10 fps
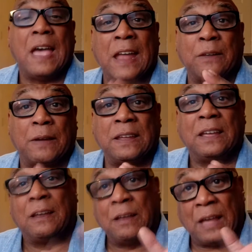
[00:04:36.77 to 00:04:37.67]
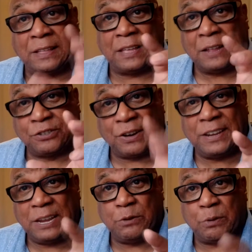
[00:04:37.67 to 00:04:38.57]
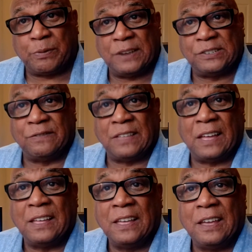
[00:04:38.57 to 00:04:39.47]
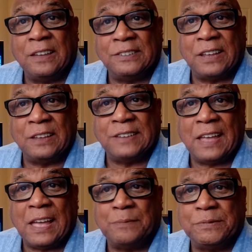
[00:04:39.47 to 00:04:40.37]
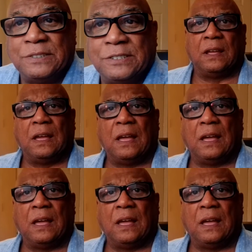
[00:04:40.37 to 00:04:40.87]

Anyway, I'll try and keep you appraised of that as it happens.